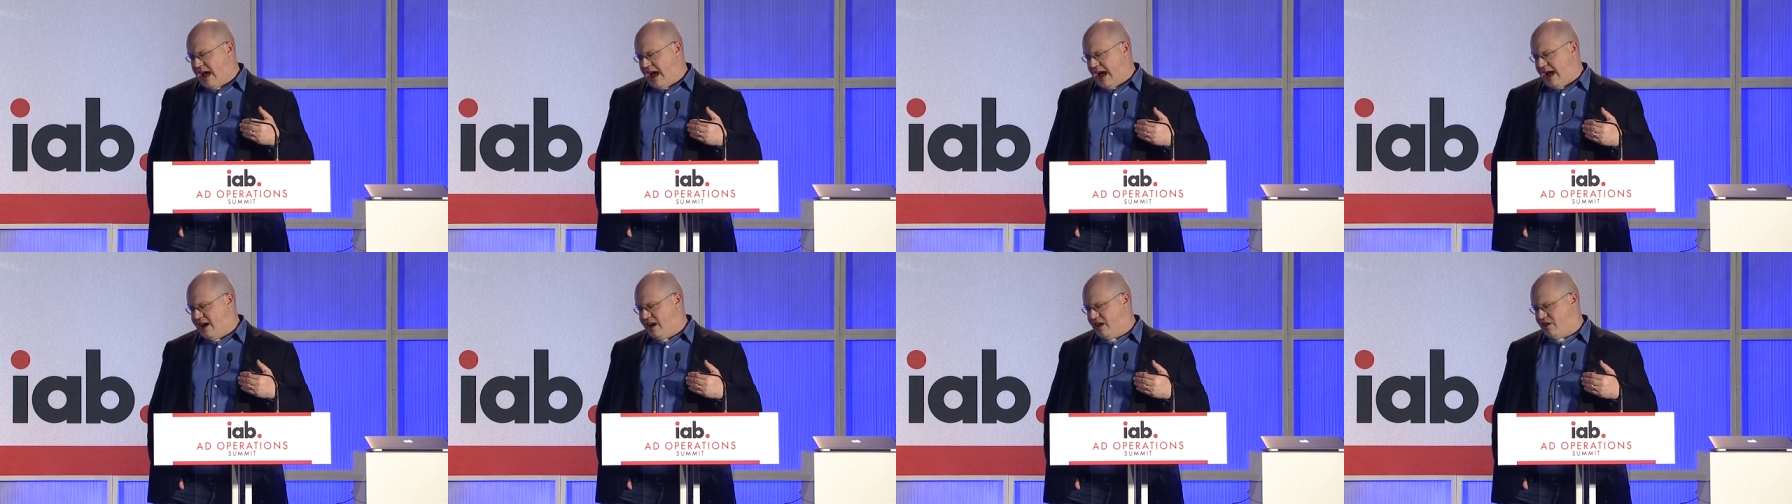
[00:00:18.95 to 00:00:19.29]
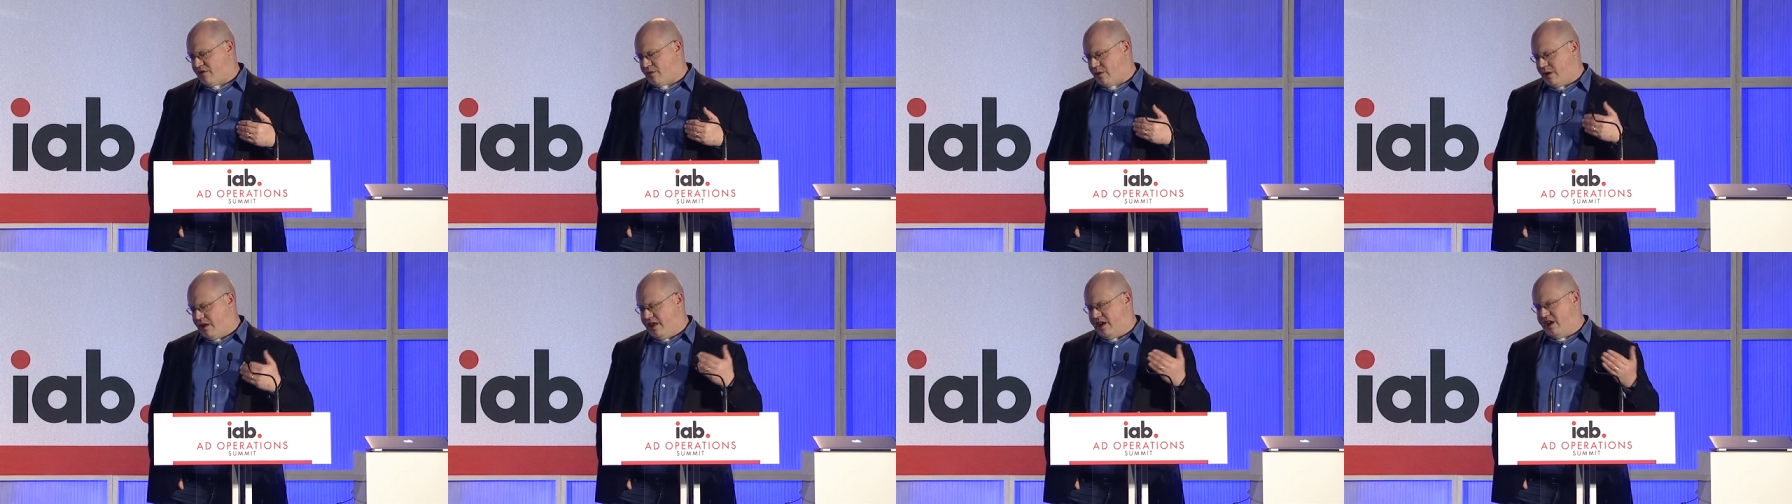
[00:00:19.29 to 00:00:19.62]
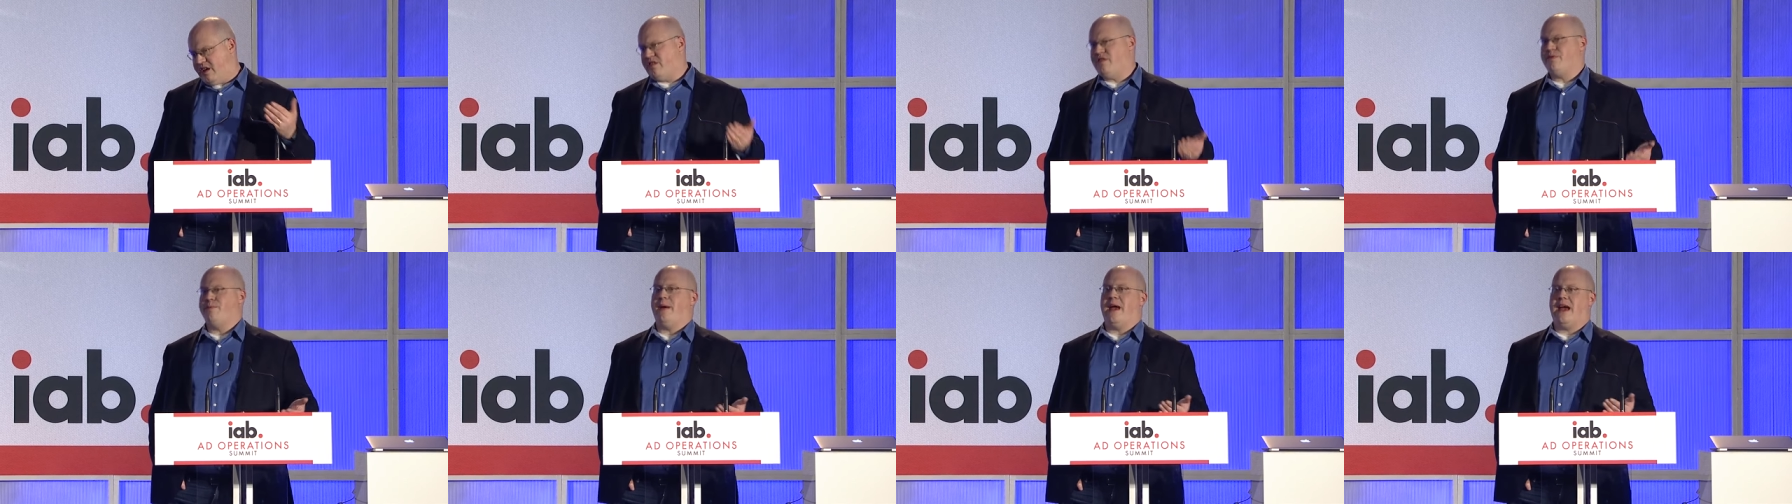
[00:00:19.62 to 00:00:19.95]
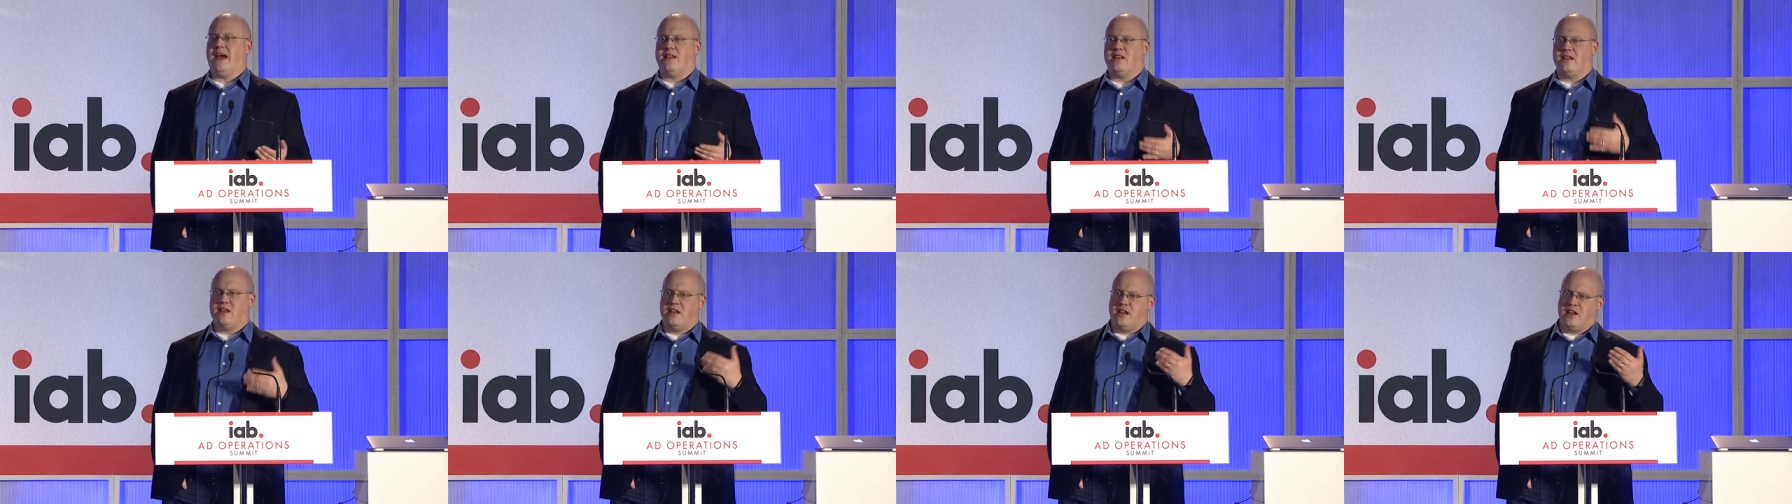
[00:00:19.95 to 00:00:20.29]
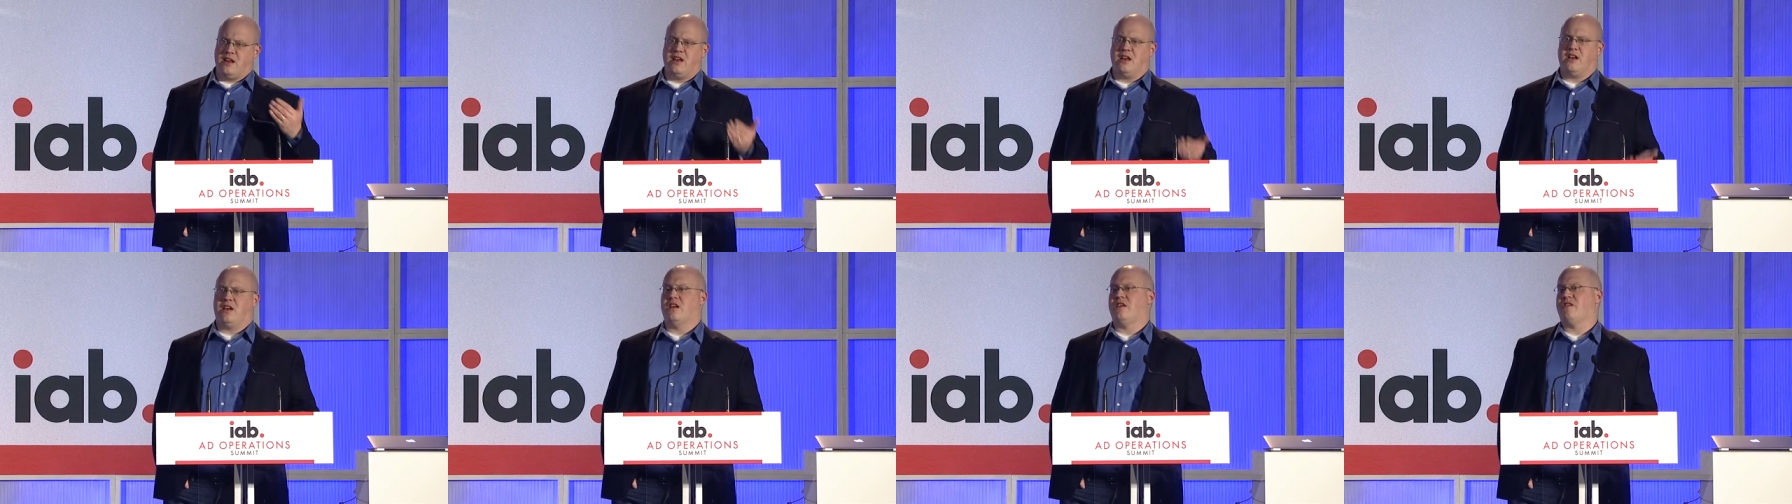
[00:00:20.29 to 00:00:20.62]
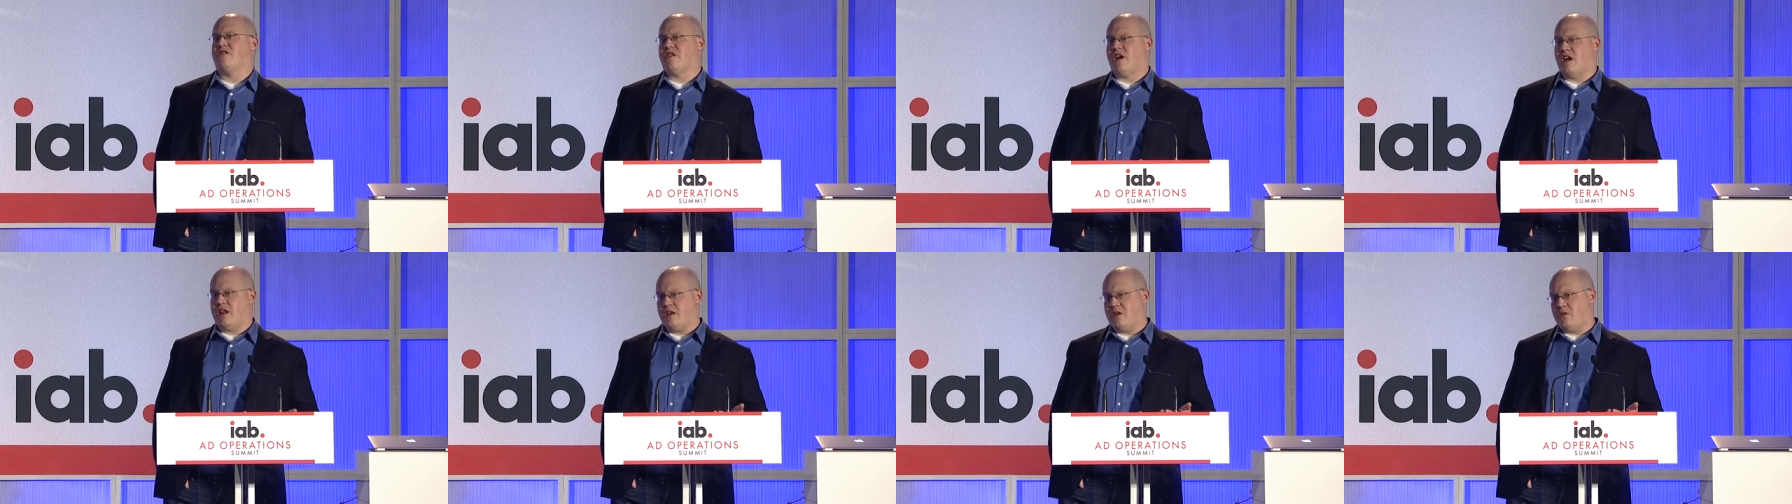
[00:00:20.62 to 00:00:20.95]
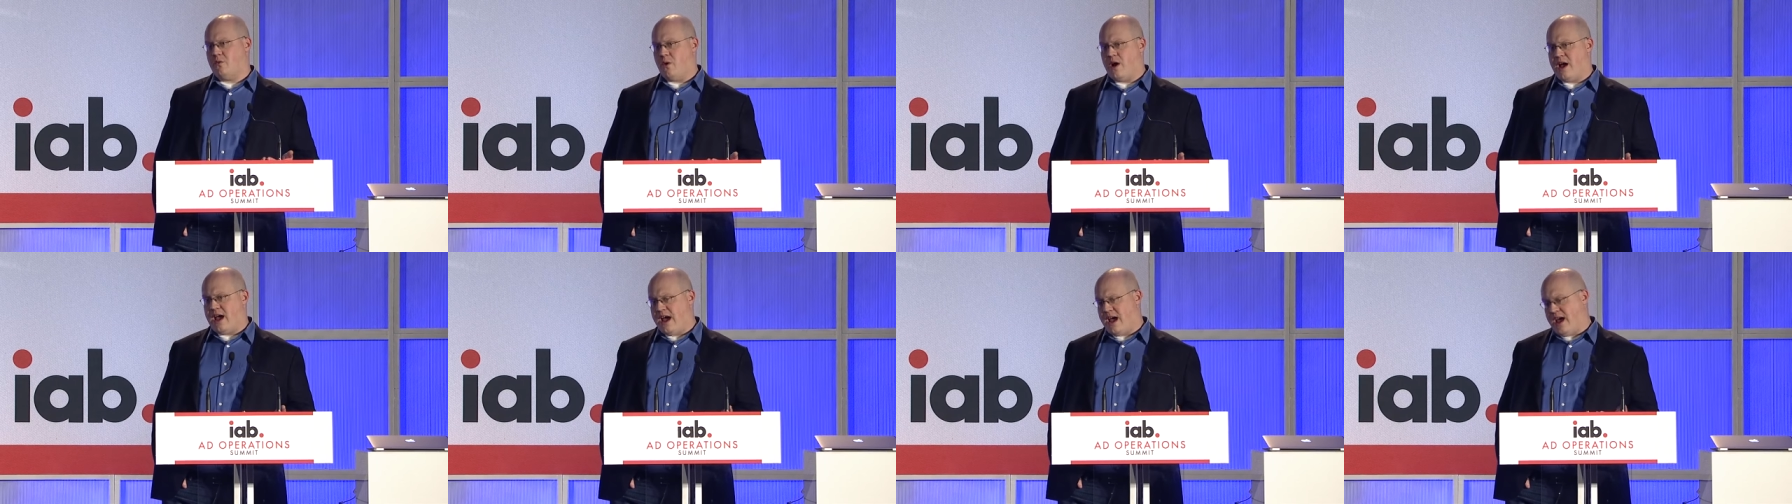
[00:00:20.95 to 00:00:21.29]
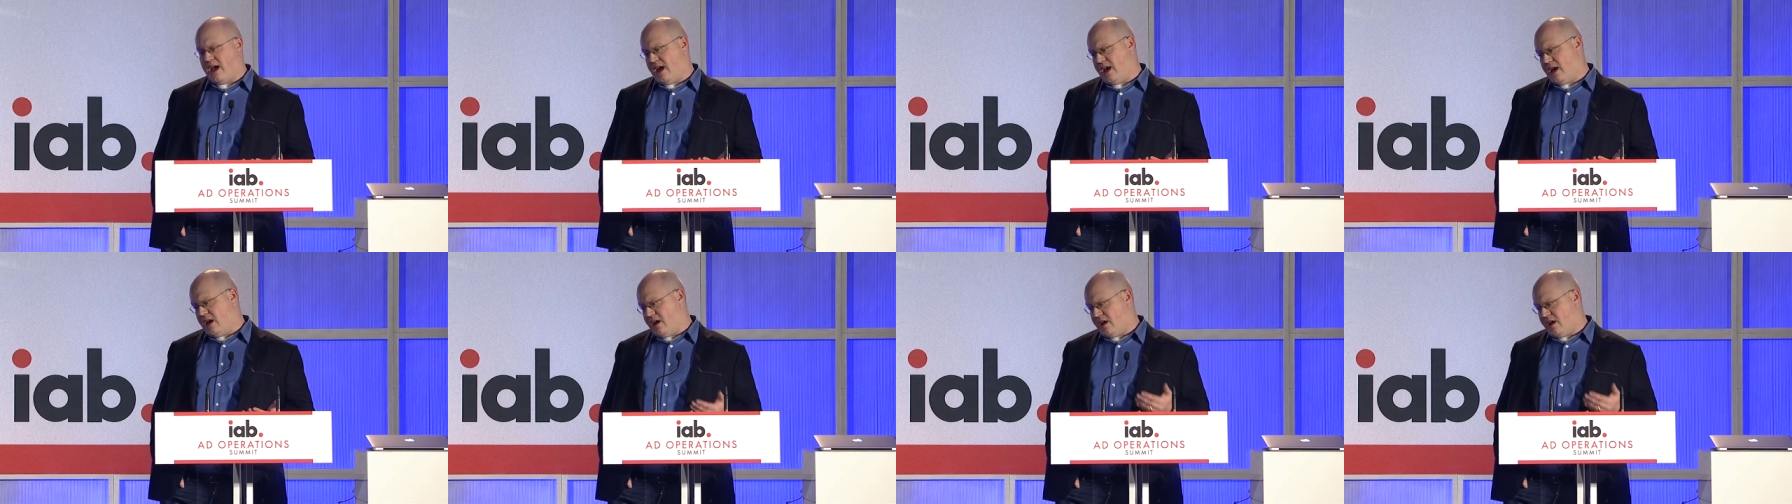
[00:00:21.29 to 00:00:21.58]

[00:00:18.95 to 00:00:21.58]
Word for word: and has really expanded in an excited way,